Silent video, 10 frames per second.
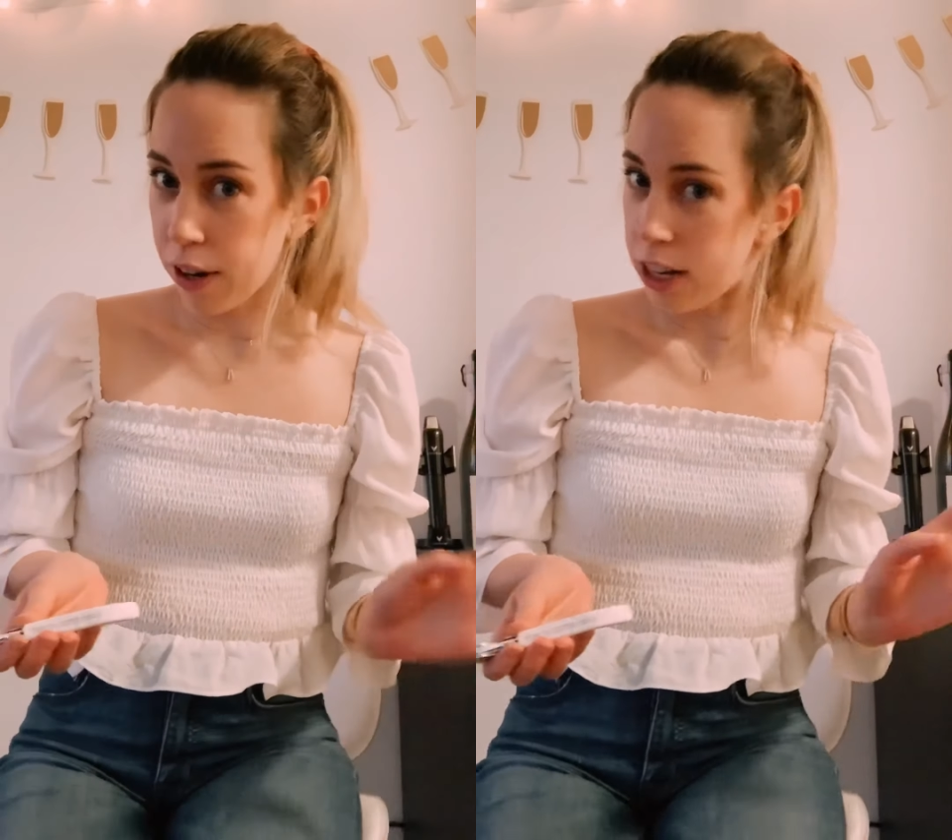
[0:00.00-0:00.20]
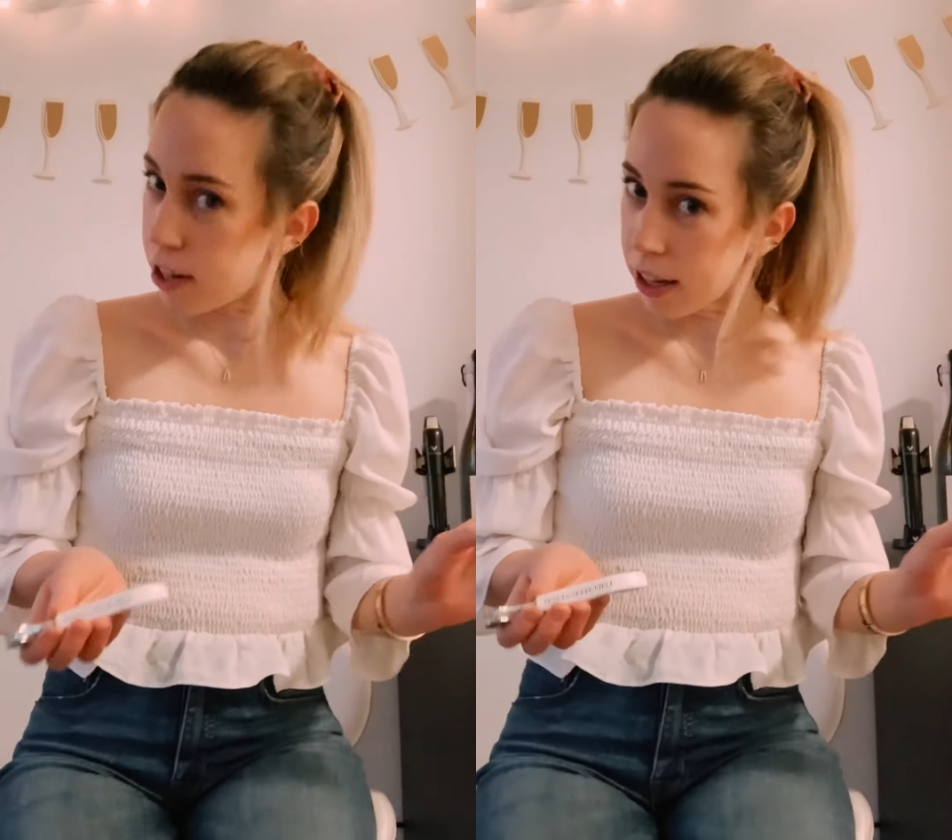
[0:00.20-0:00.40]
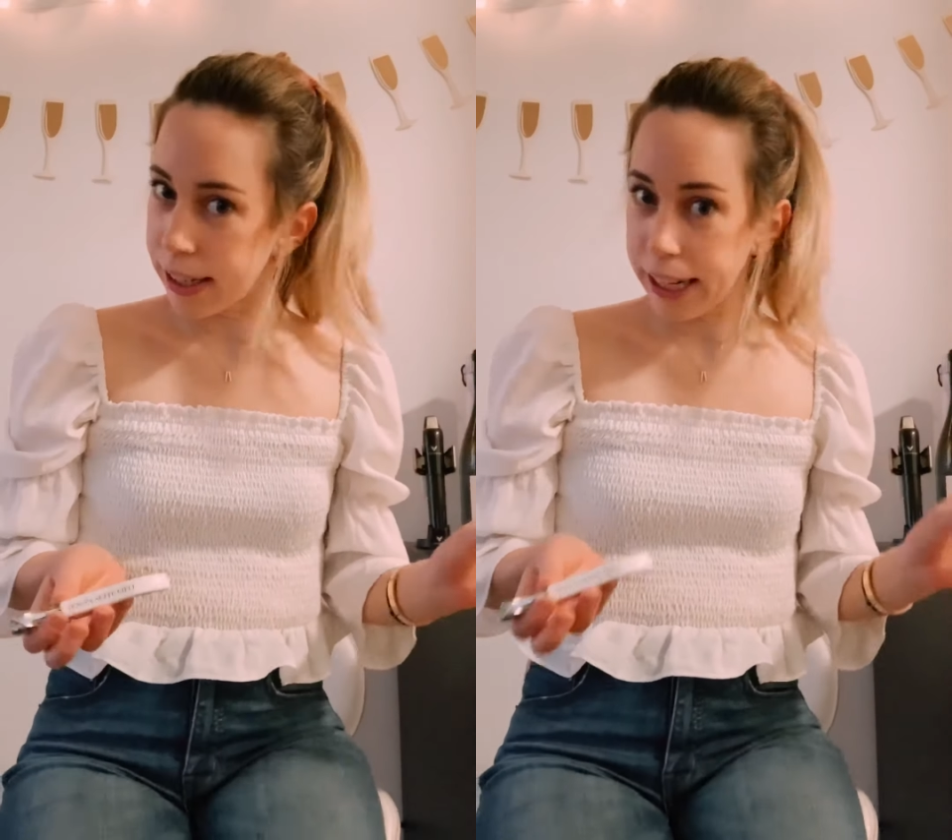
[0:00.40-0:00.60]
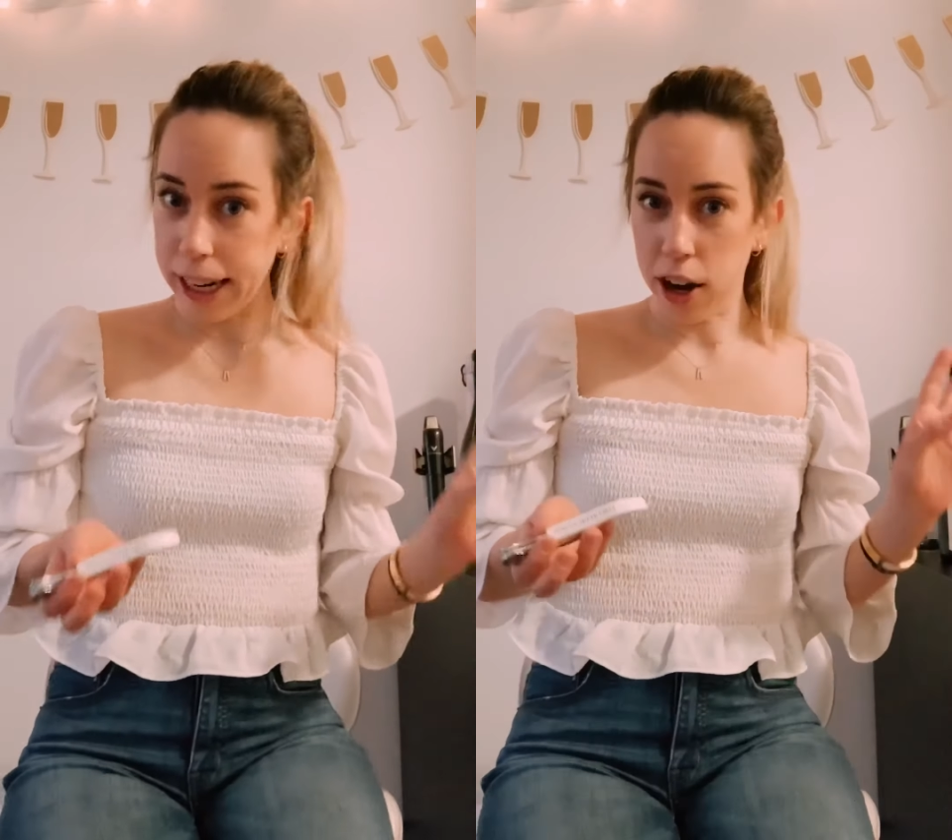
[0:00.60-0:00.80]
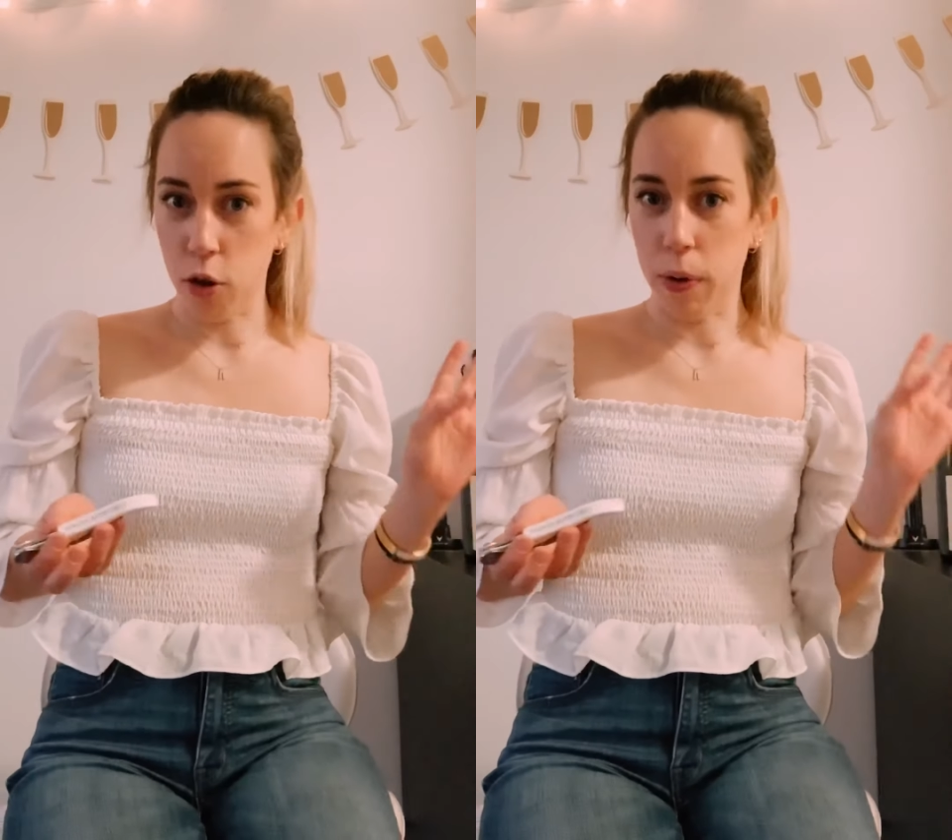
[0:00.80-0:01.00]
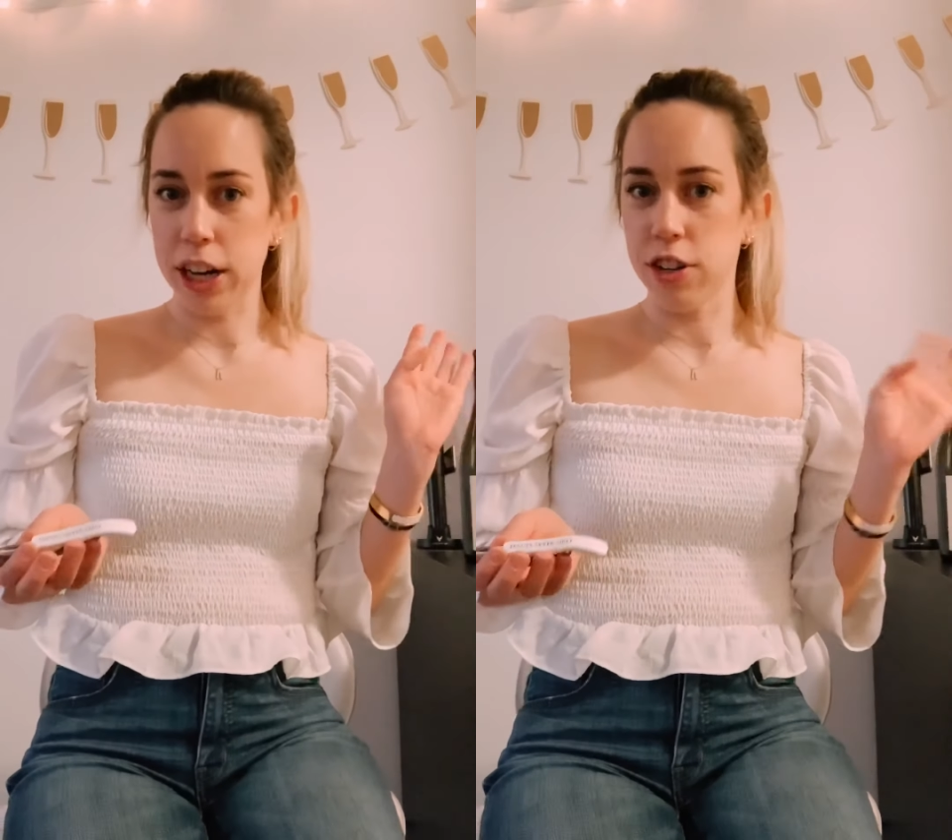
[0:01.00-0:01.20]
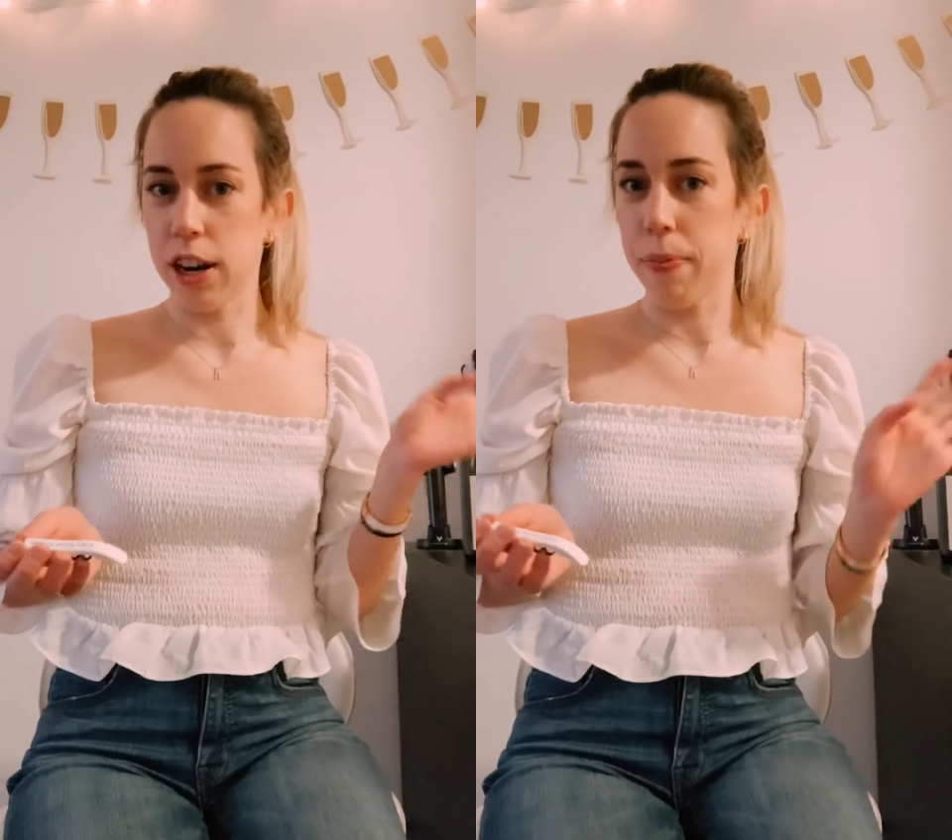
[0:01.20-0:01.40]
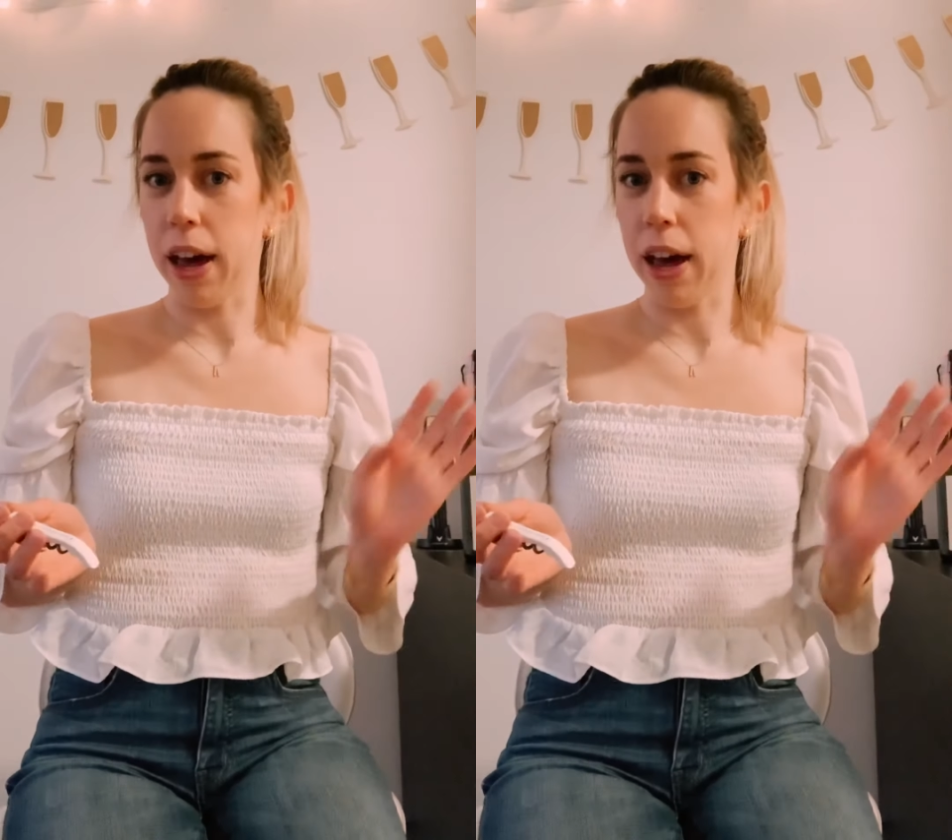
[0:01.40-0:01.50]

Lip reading: in Tuscany on a wine trip.